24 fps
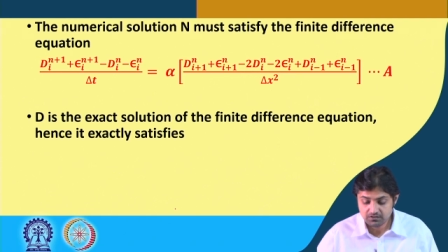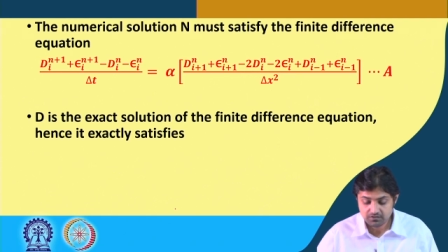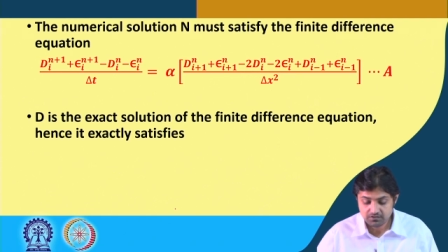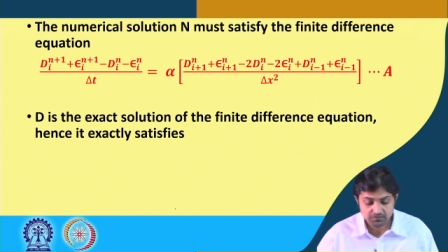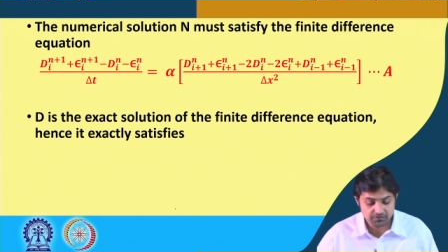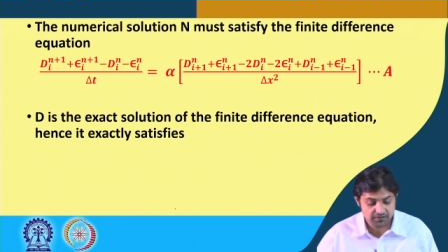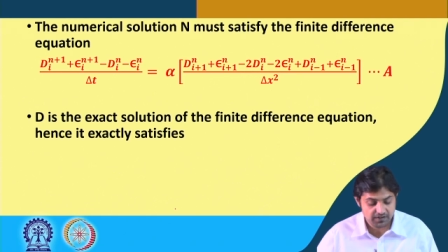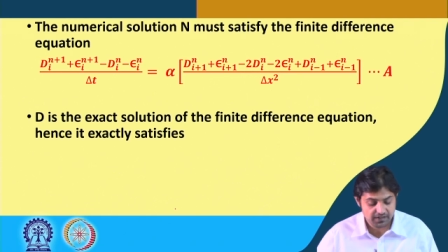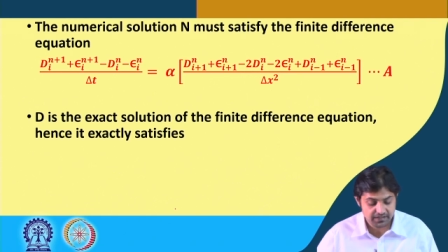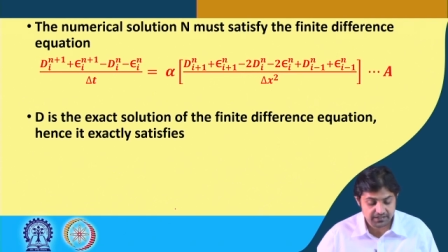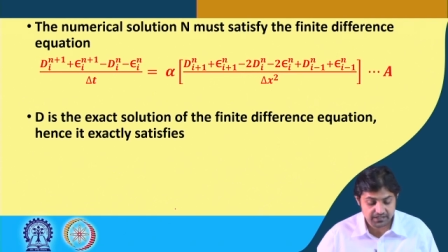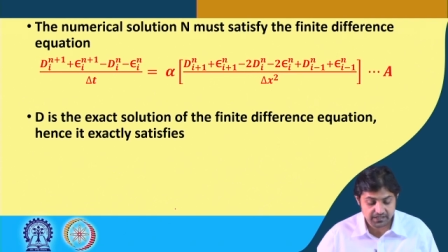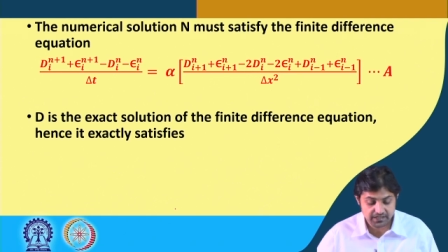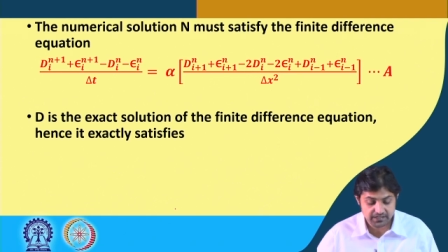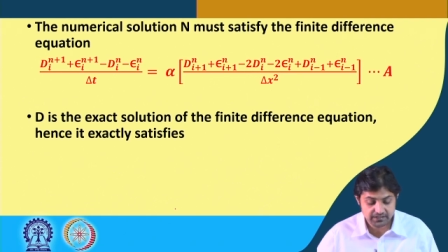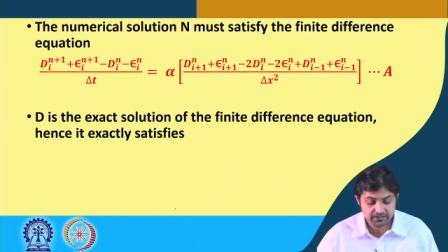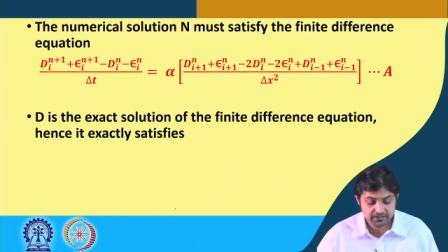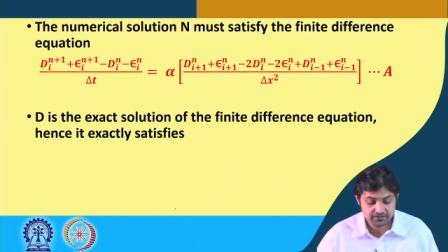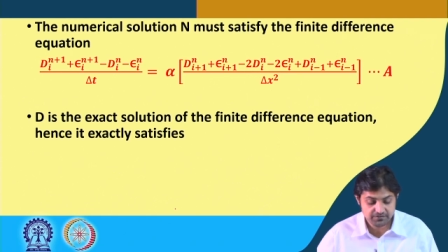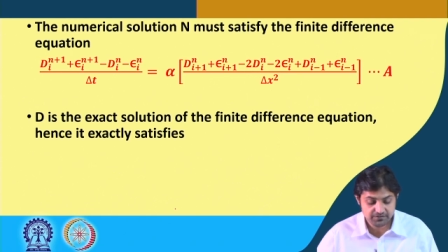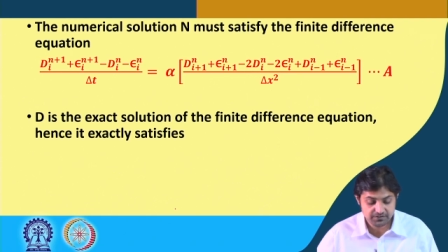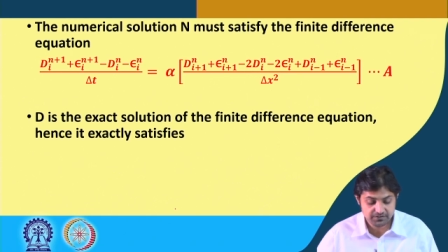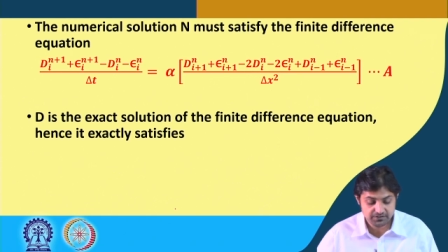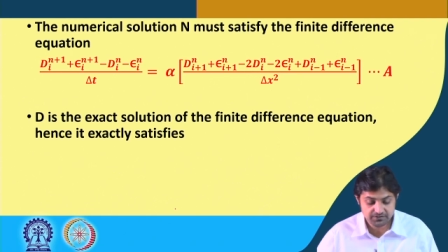finite
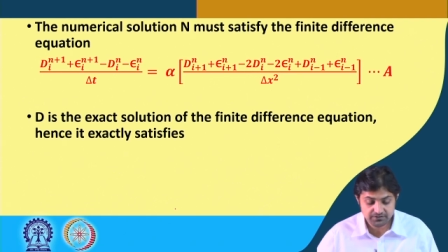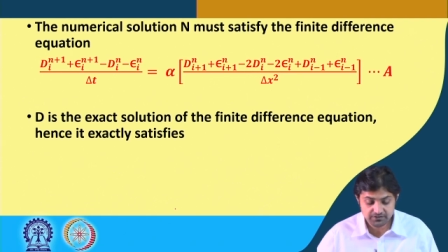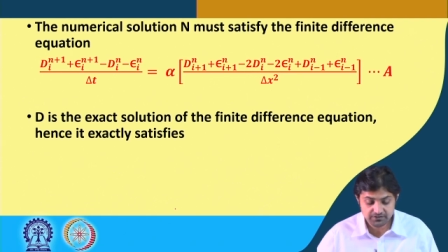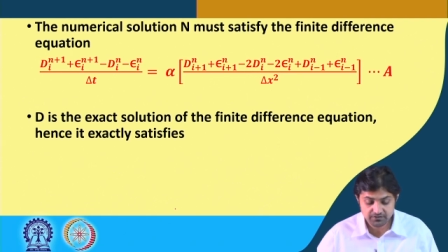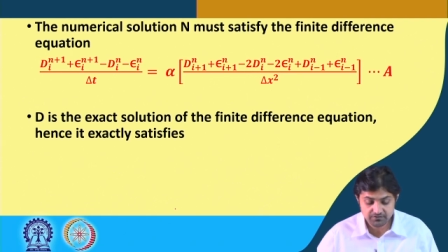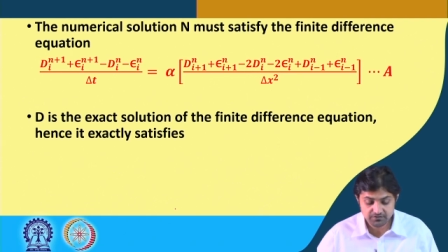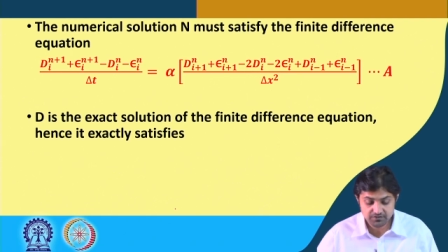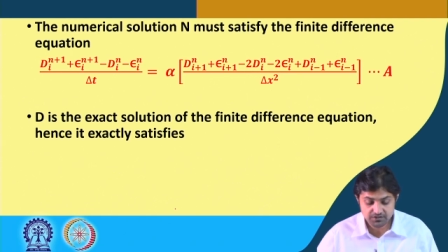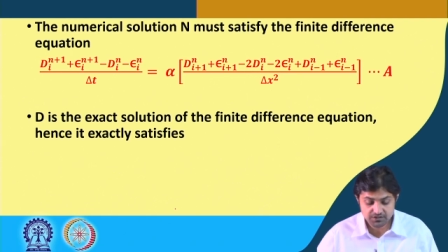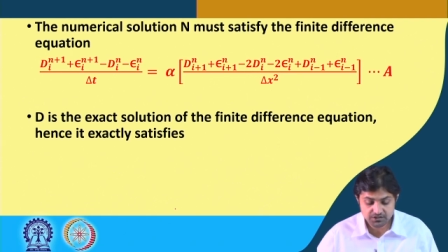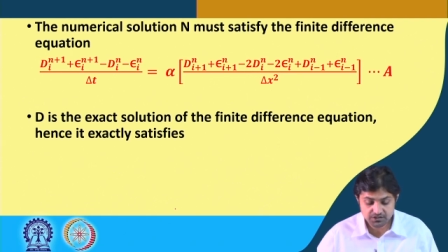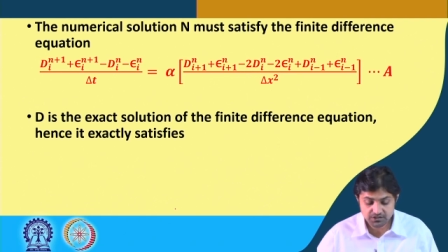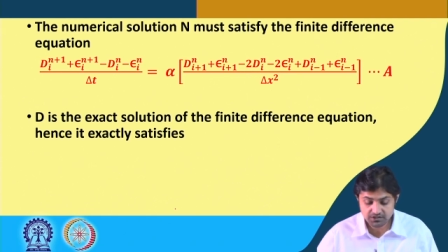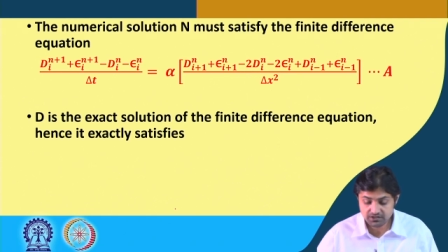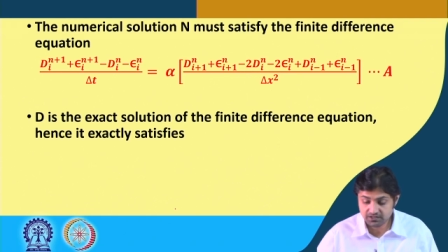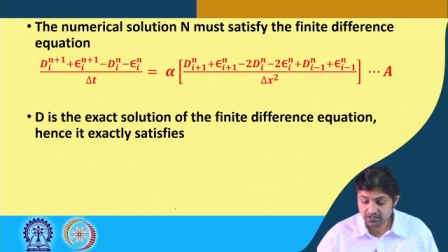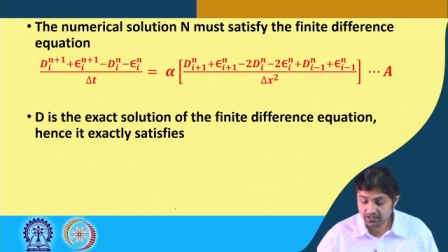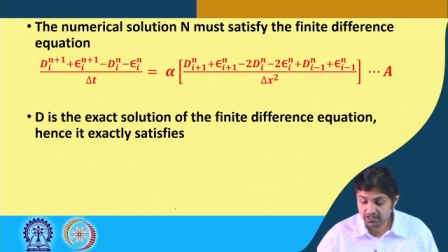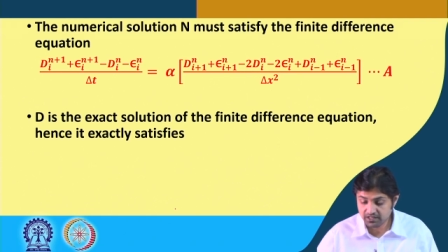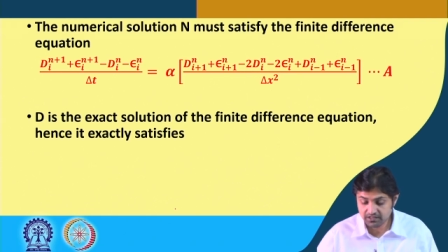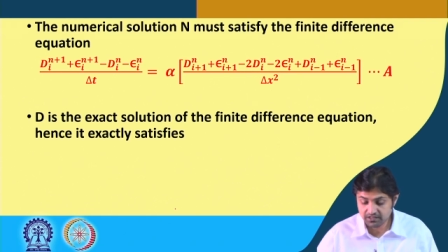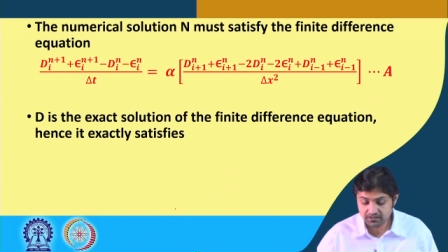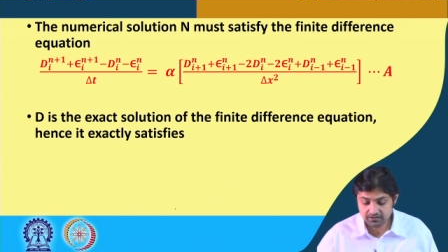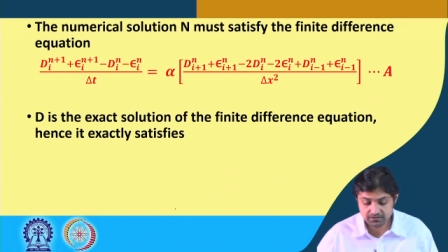difference equation,
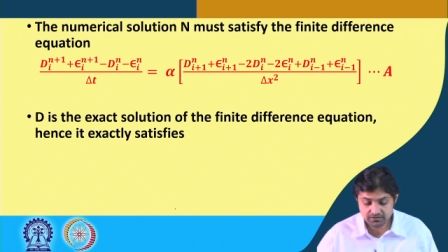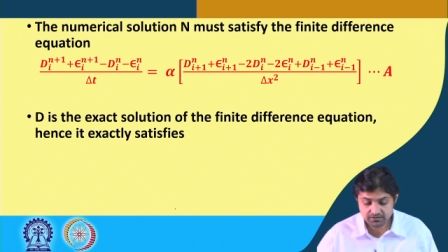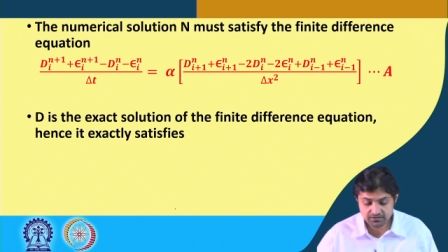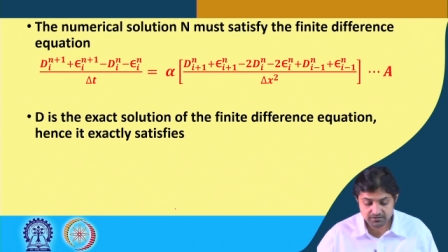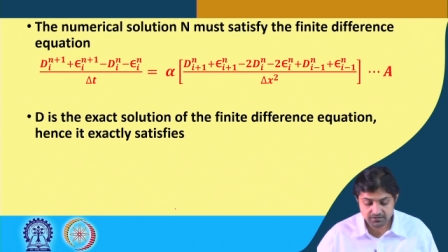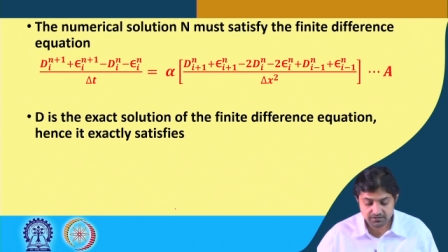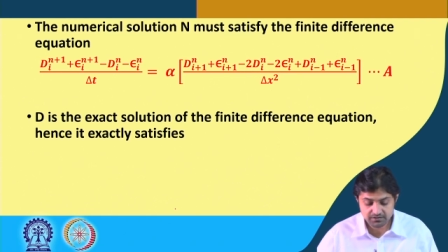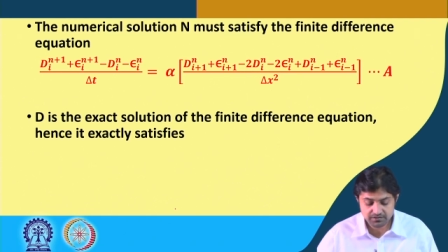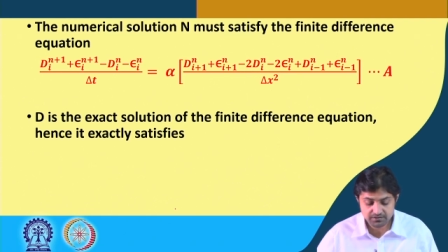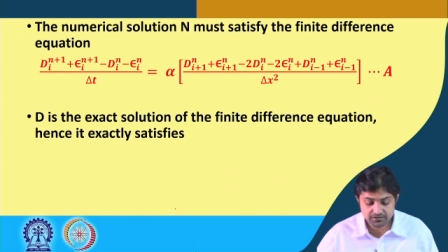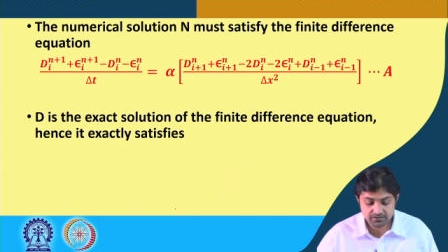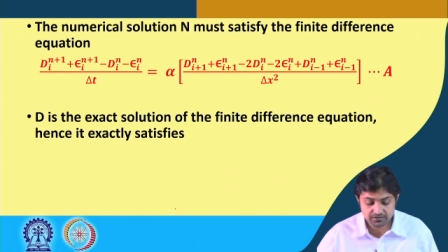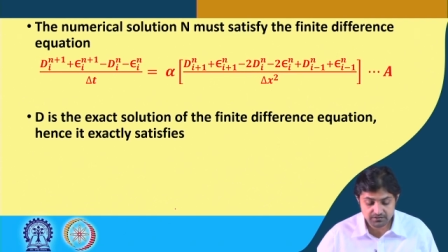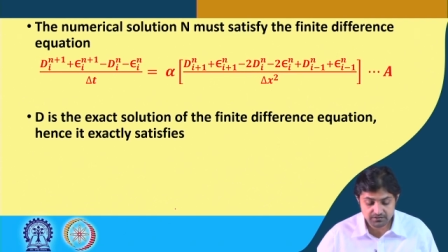hence it